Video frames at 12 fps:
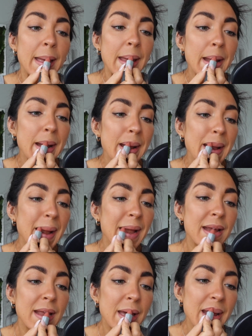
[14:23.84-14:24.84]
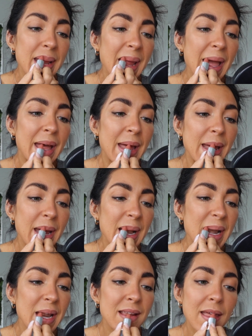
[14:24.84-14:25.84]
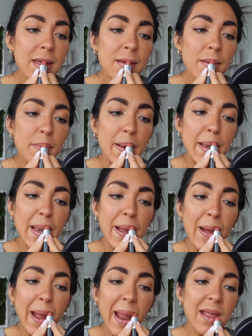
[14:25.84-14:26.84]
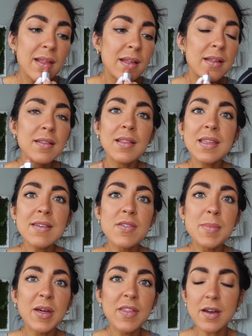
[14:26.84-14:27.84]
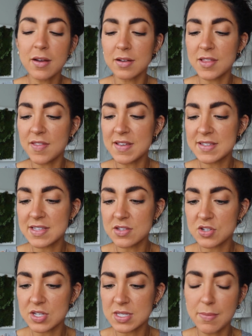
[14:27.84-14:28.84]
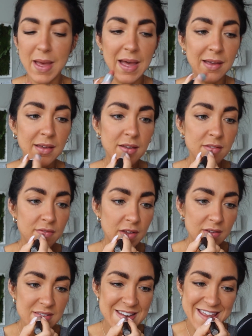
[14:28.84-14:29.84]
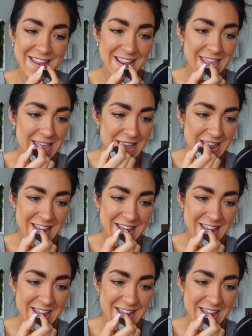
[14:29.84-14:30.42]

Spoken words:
and I just like them, so I leave them how they are. And then this is just MAC Velvet Teddy.